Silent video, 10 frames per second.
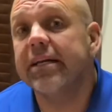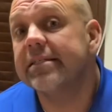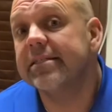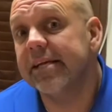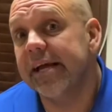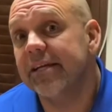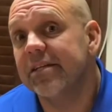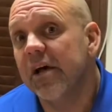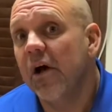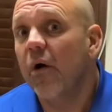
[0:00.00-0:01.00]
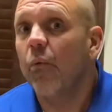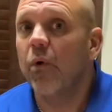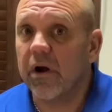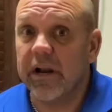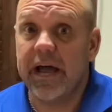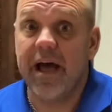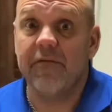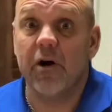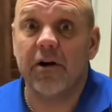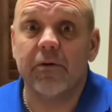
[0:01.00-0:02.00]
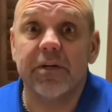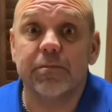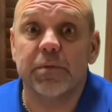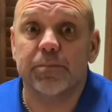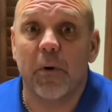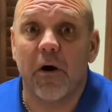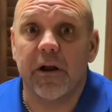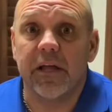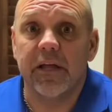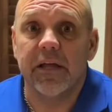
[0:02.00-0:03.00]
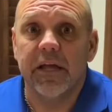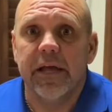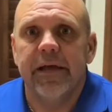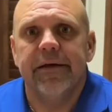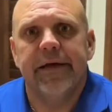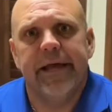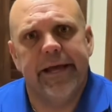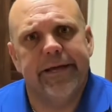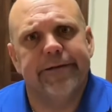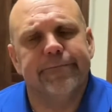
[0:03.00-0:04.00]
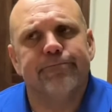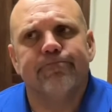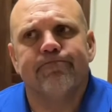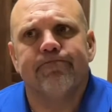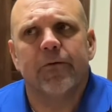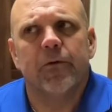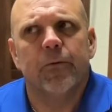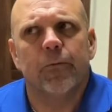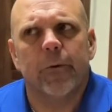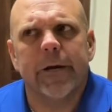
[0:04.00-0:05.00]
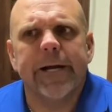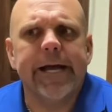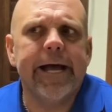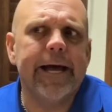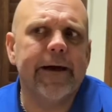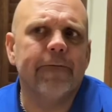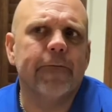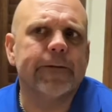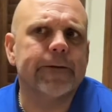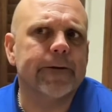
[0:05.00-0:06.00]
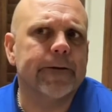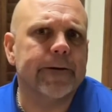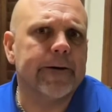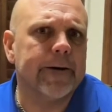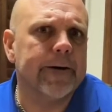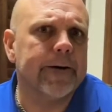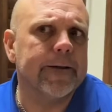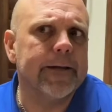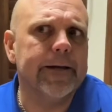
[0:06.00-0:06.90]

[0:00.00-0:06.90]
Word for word: to 6, we're going to have our Christmas party. And we're going to have what they're going to call